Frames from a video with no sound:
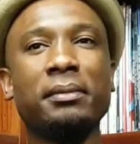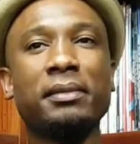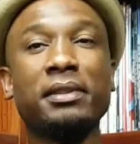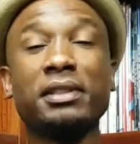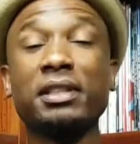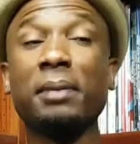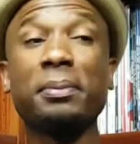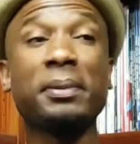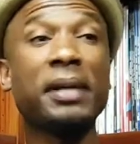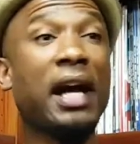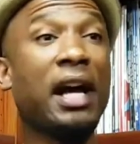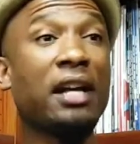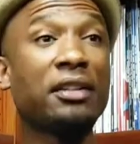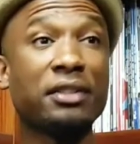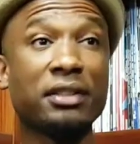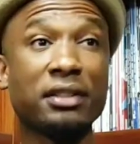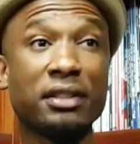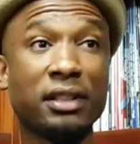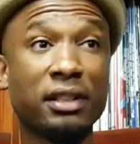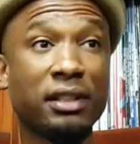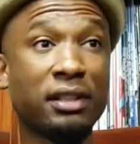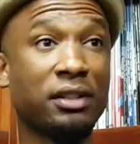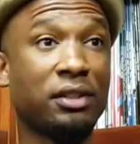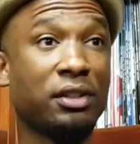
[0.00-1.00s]

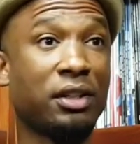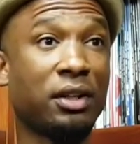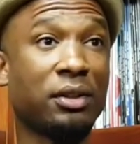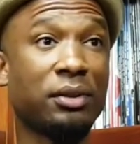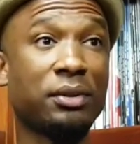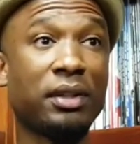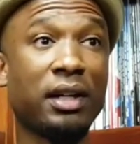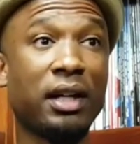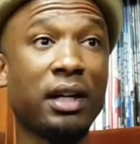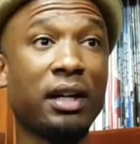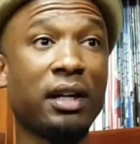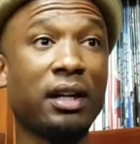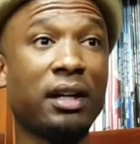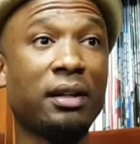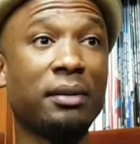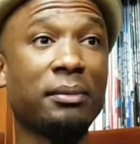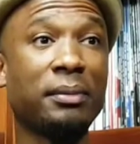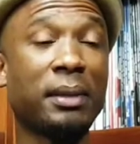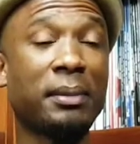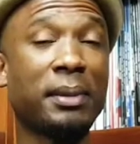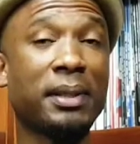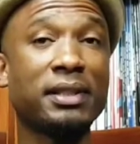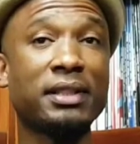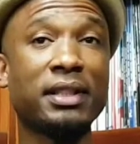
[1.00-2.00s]
subconsciously, you know.
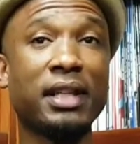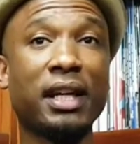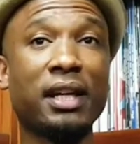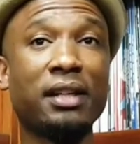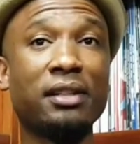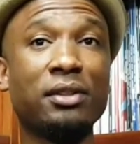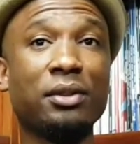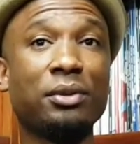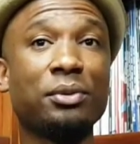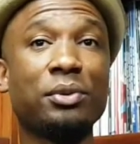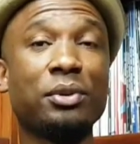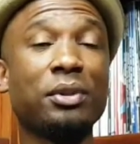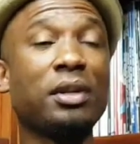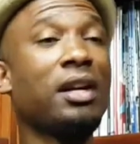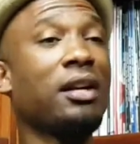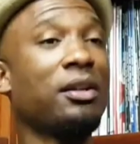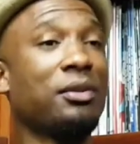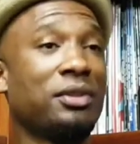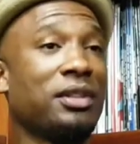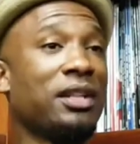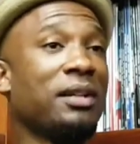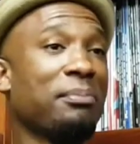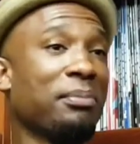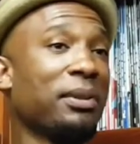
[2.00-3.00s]
I'm not saying, you know,
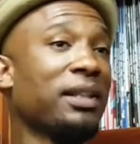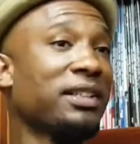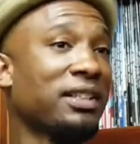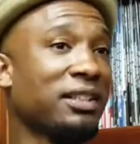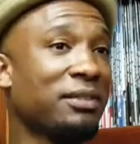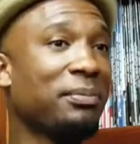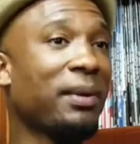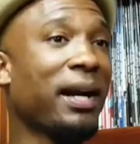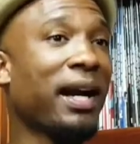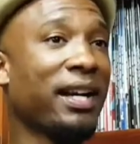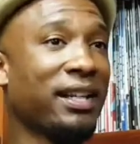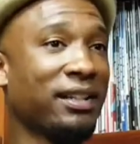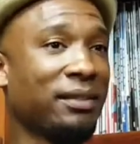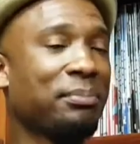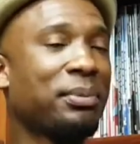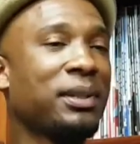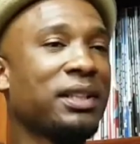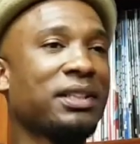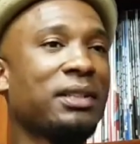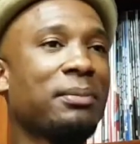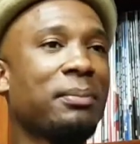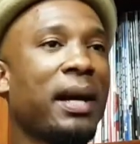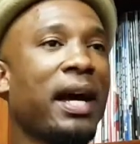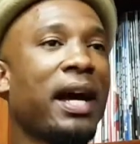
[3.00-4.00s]
the implicit
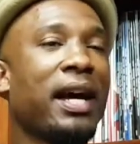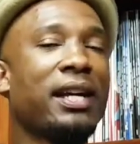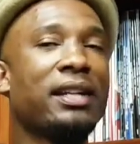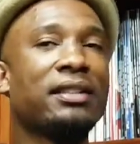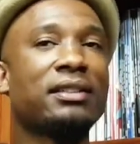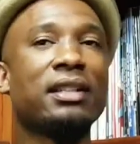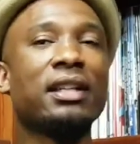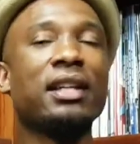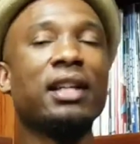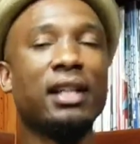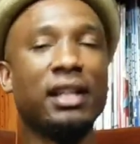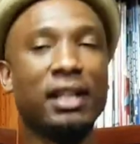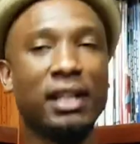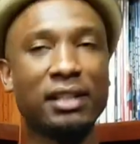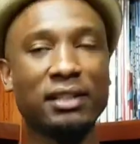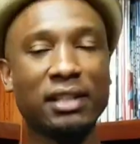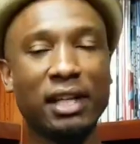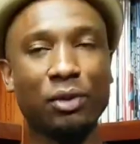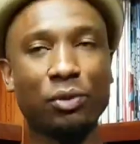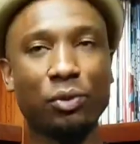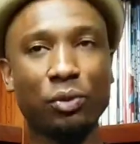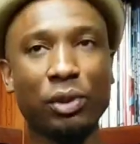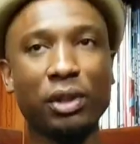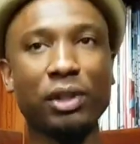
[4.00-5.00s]
bias
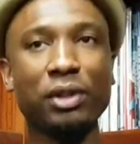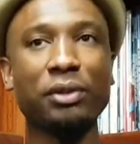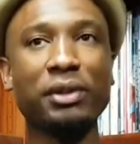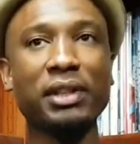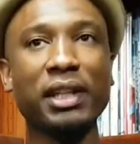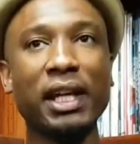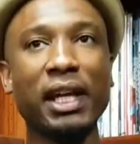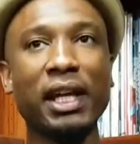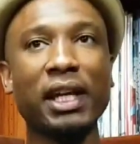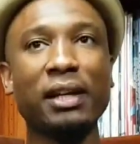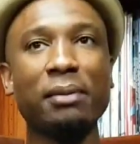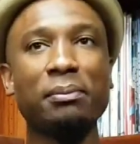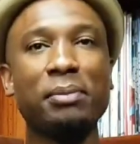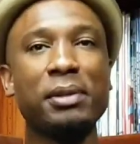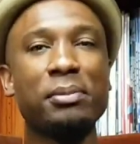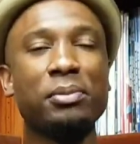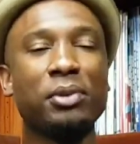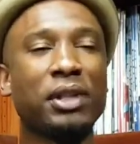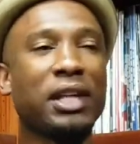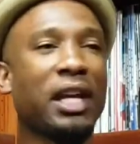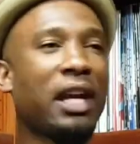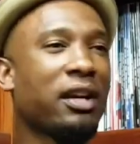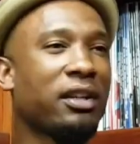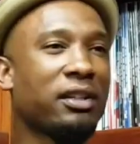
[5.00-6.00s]
is a real thing, and
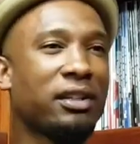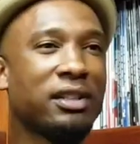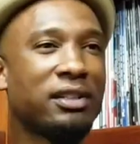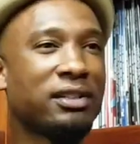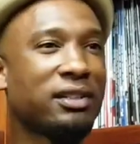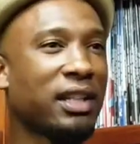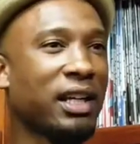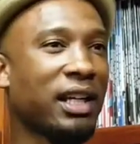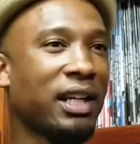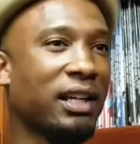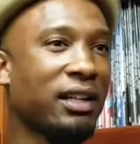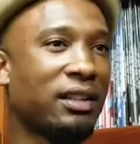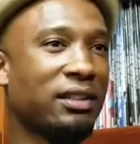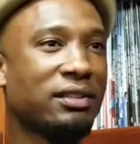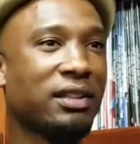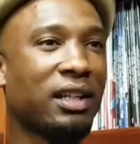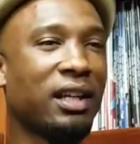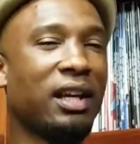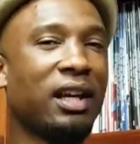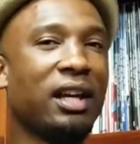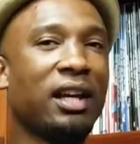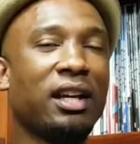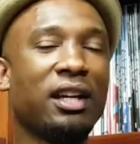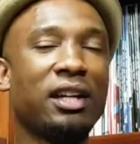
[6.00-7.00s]
people carry these things,
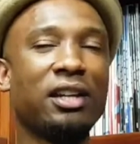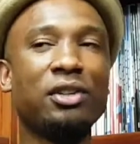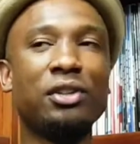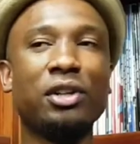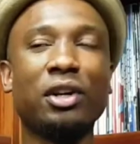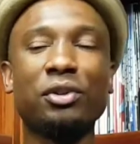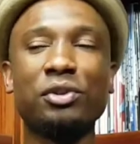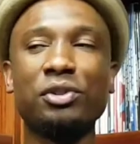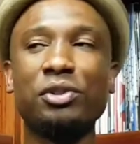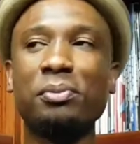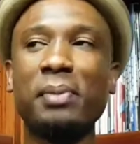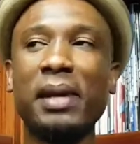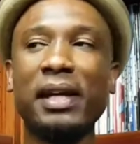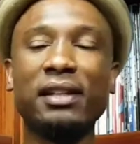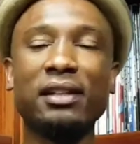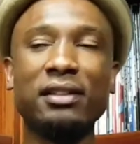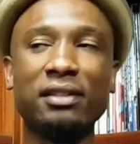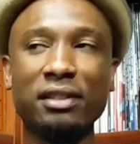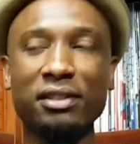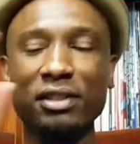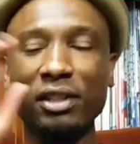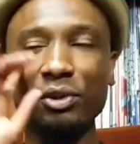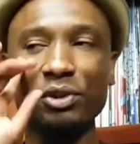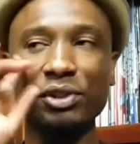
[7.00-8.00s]
you know, you make
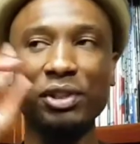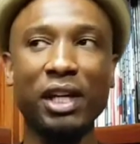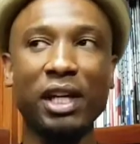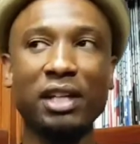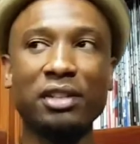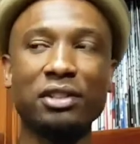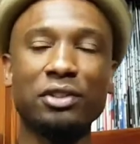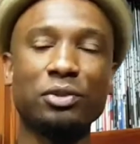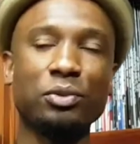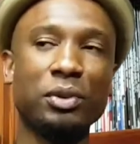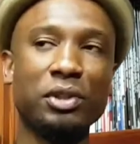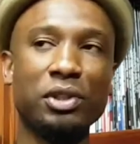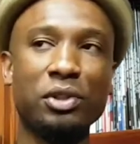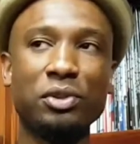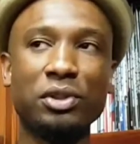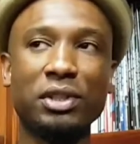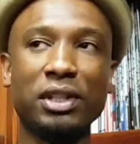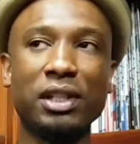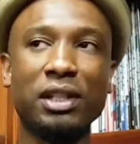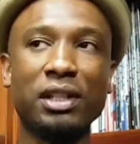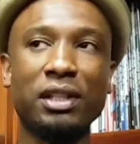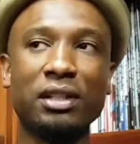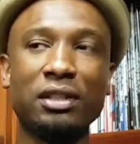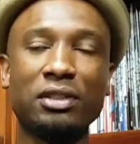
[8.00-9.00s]
these associations when you
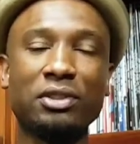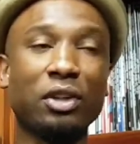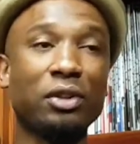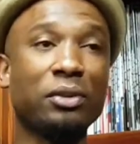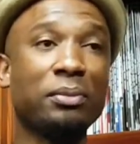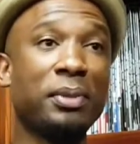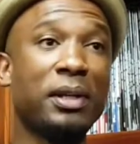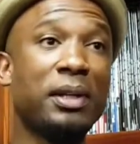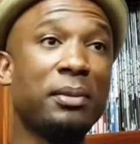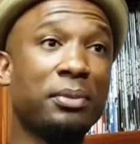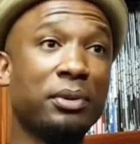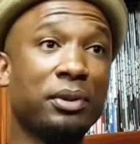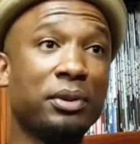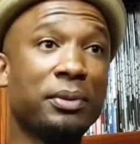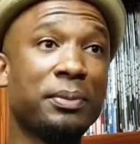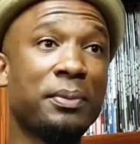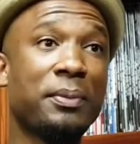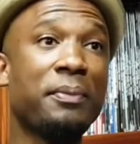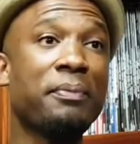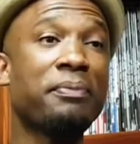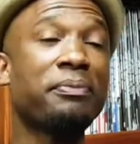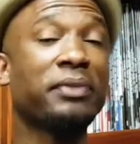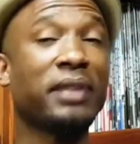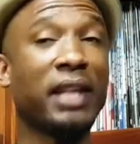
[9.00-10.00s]
see certain people,
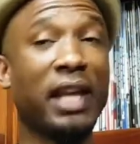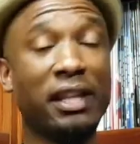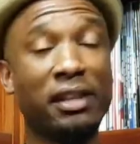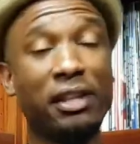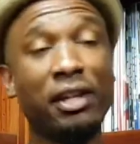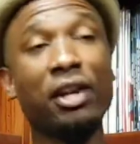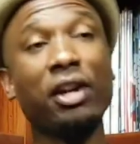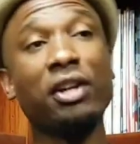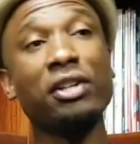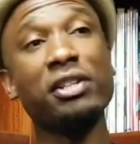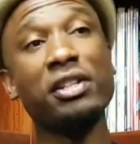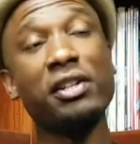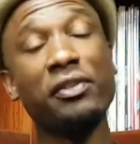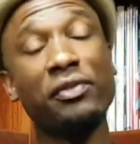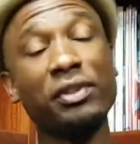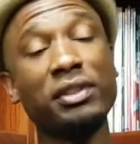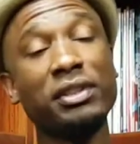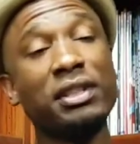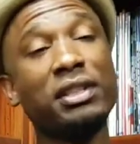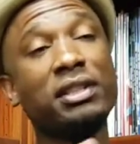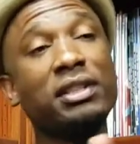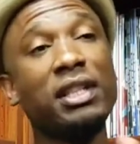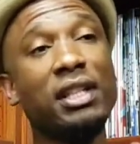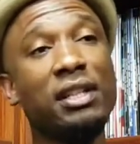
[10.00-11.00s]
and there are
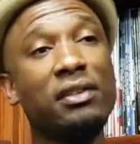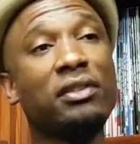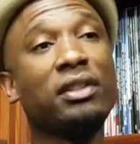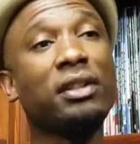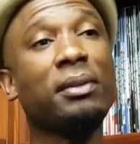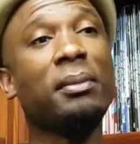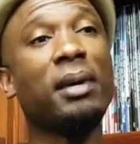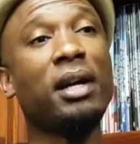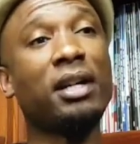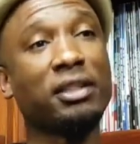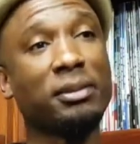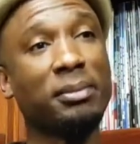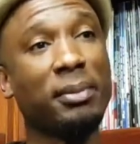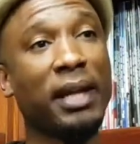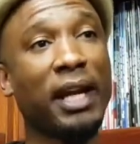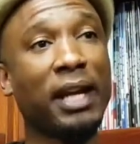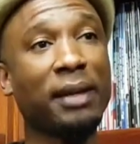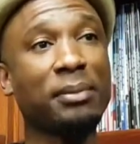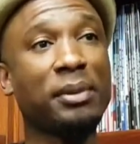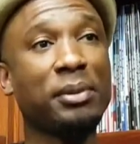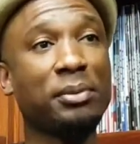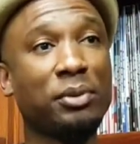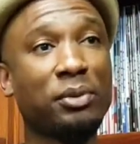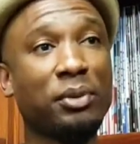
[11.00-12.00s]
differences even amongst
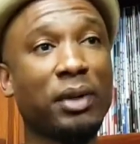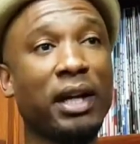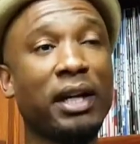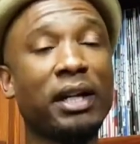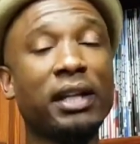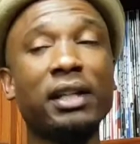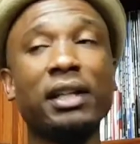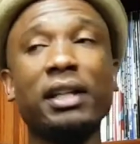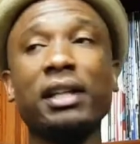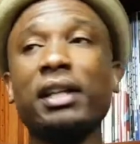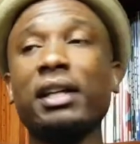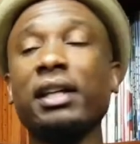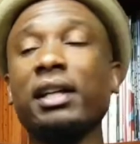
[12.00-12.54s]
black people, right?